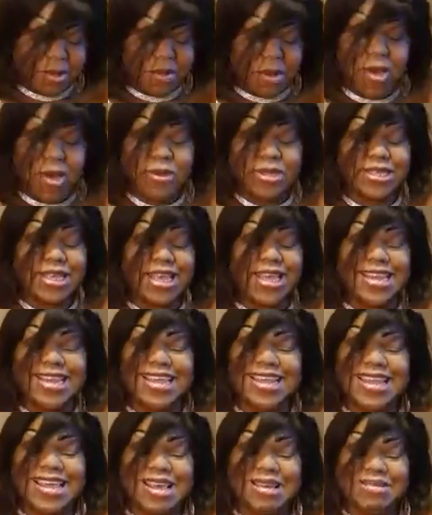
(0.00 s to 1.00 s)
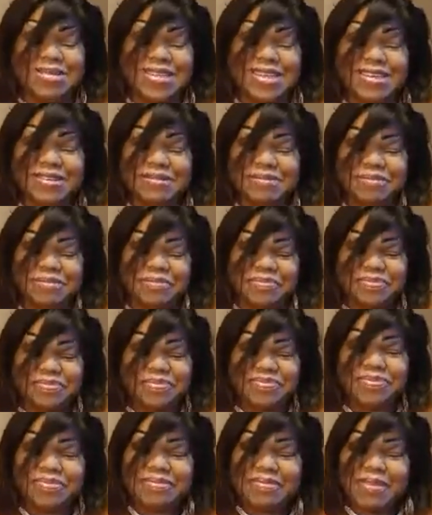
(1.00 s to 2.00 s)
people are always hanging their damn self.
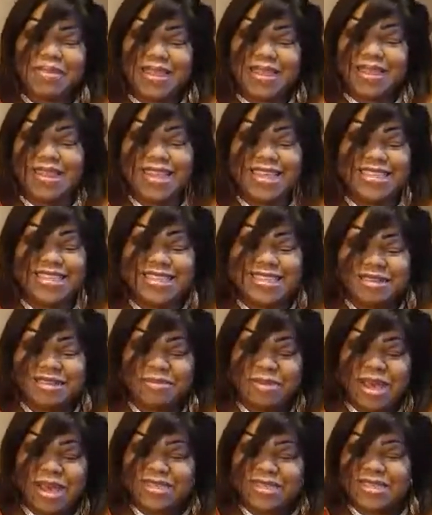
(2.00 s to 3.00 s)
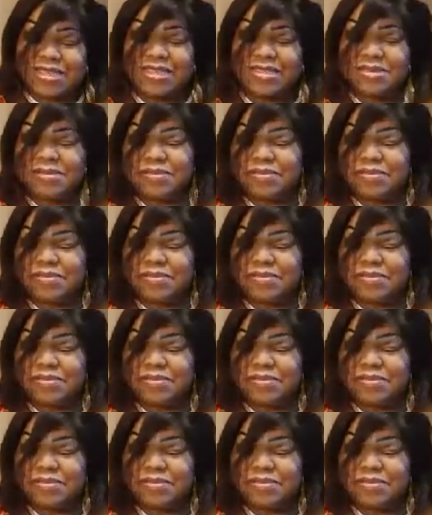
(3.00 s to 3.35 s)
Let's see, Pisces.